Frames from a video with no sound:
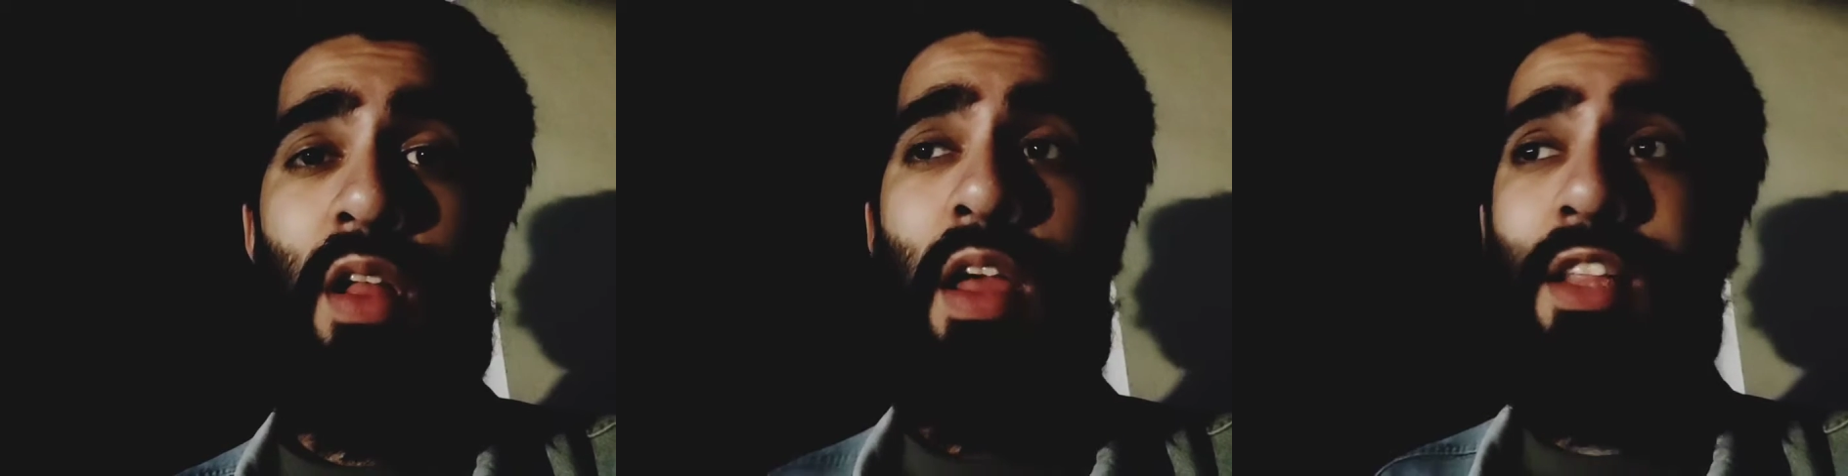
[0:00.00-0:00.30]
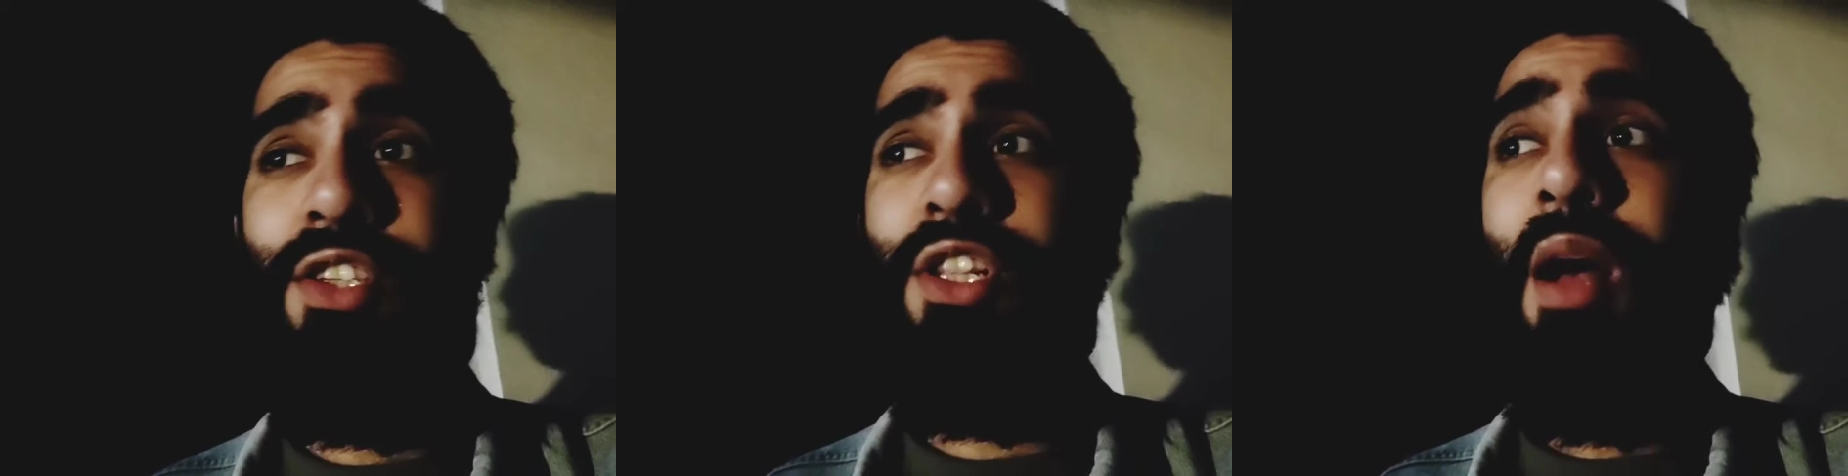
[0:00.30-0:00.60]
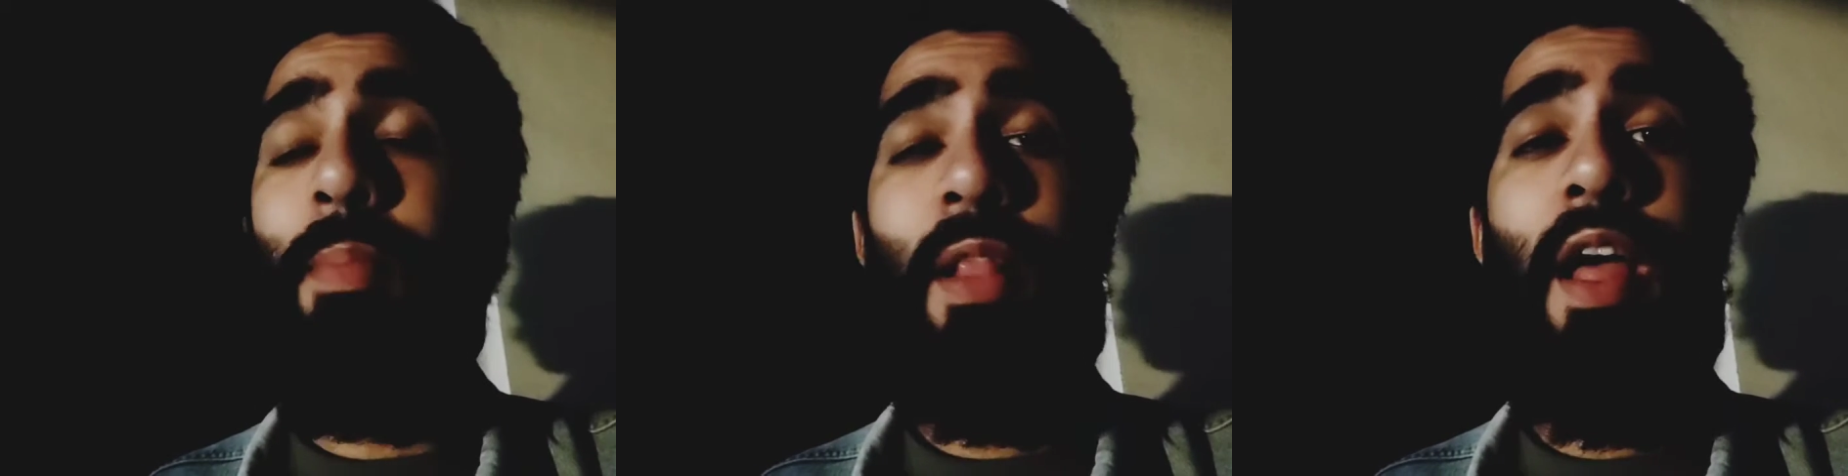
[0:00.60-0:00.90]
and
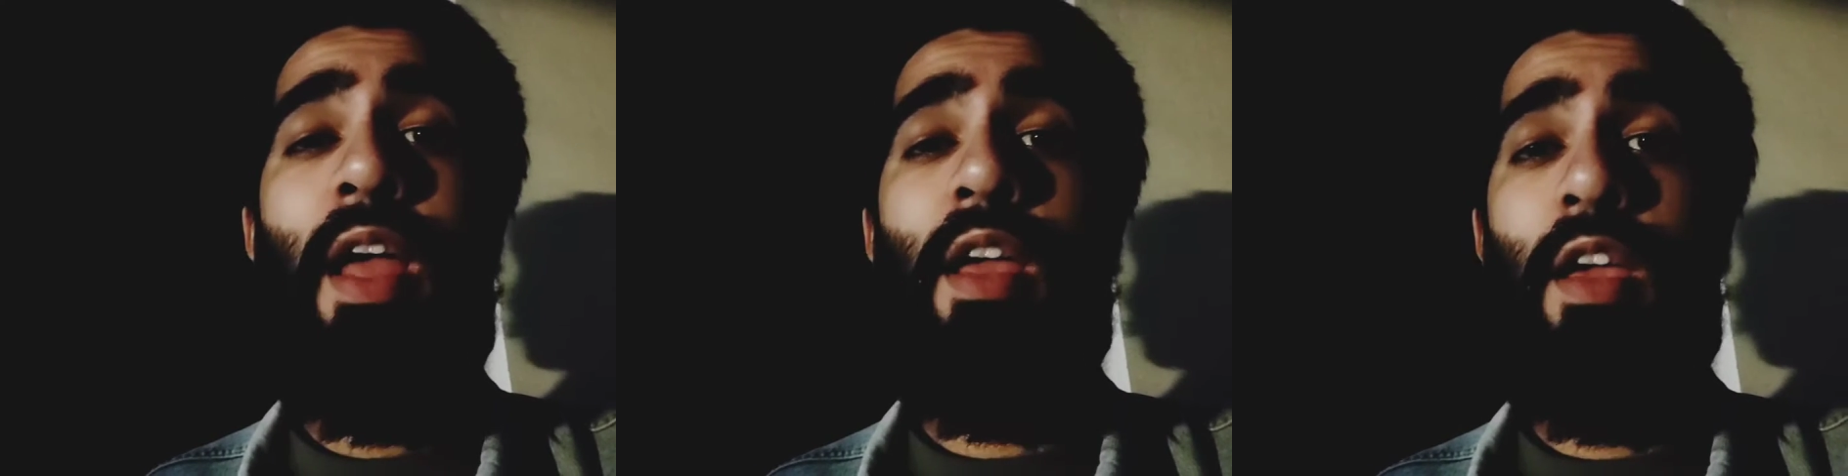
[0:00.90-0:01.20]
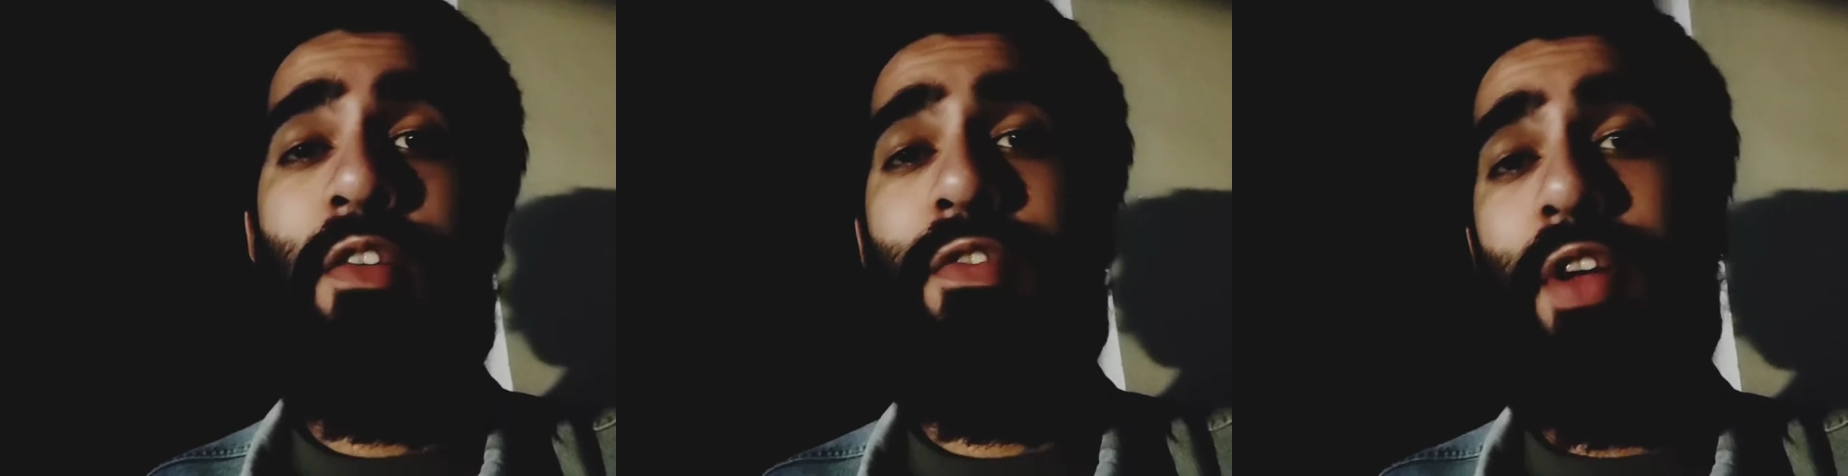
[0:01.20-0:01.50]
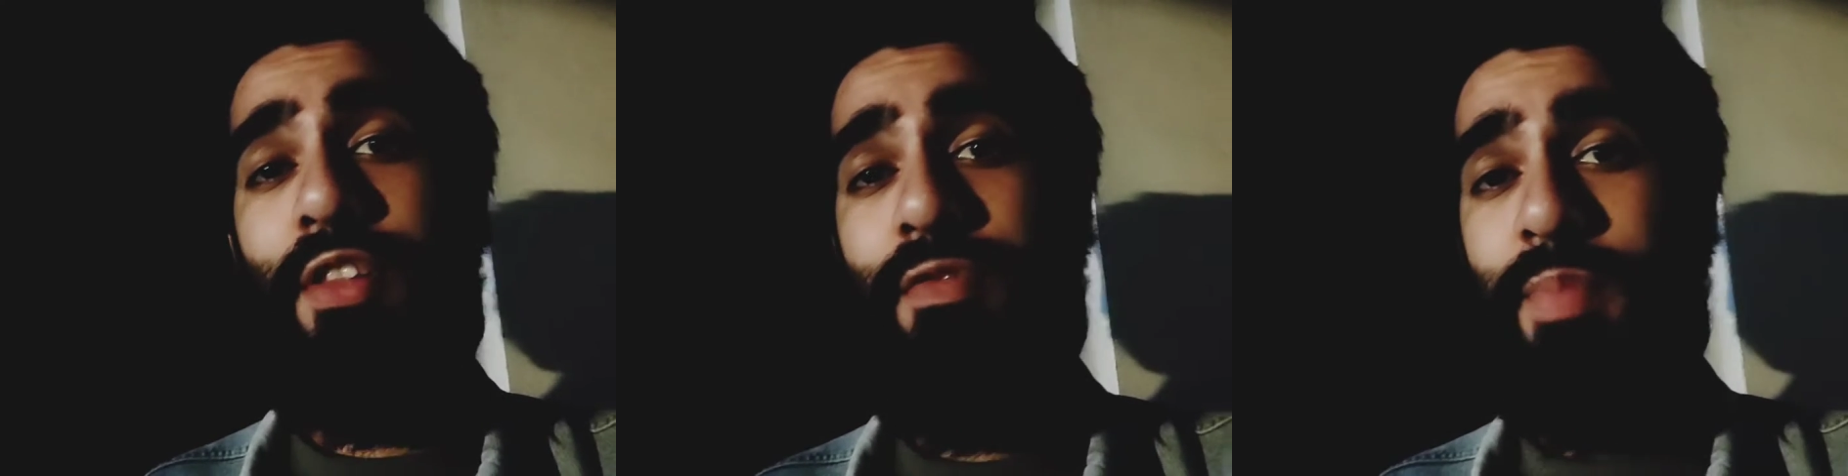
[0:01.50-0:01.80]
stop lying in
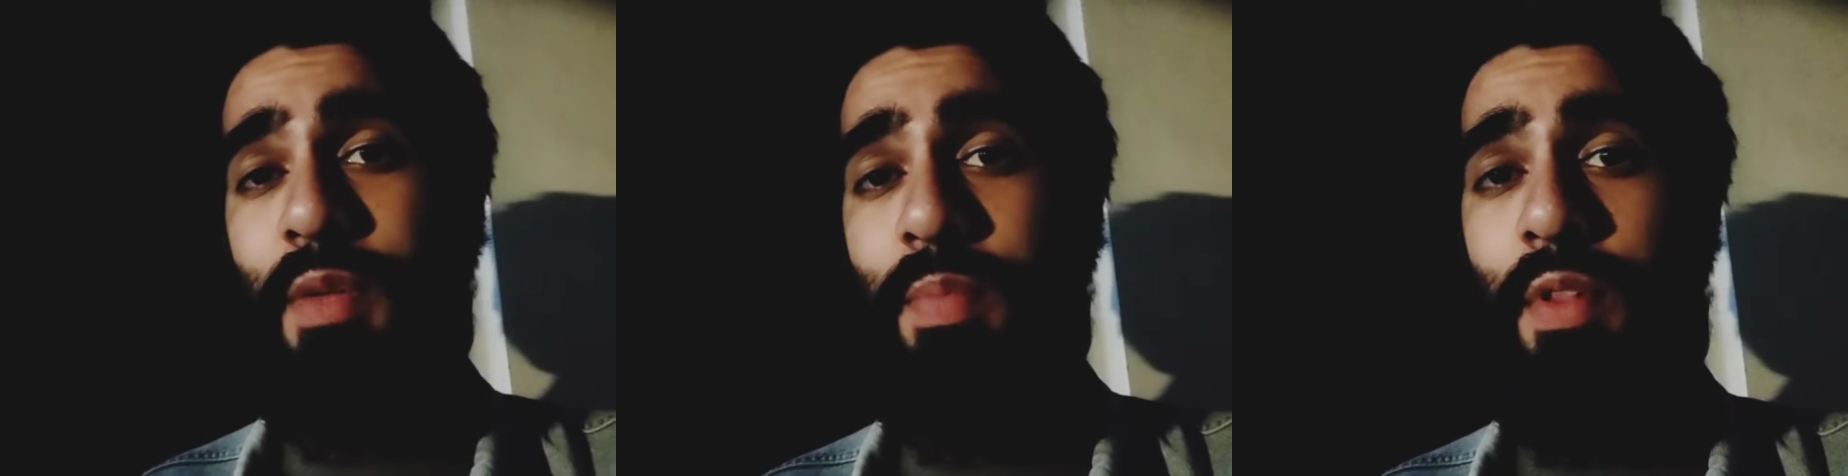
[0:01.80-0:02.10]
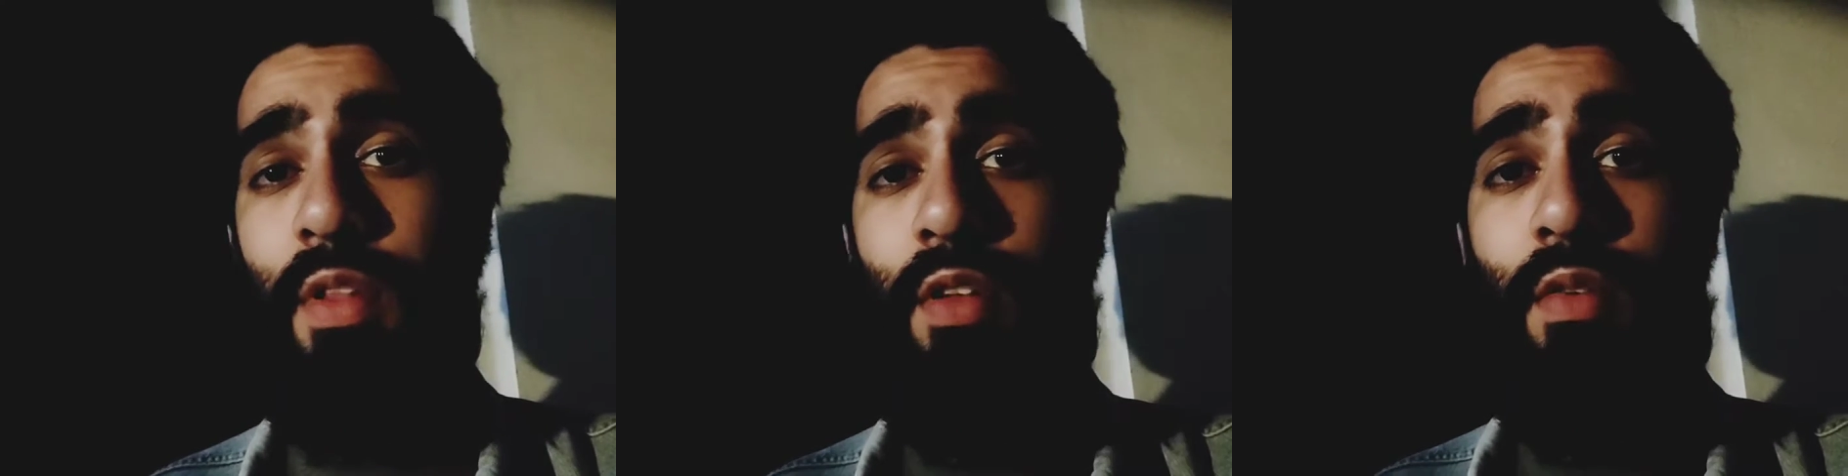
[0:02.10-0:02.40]
front of people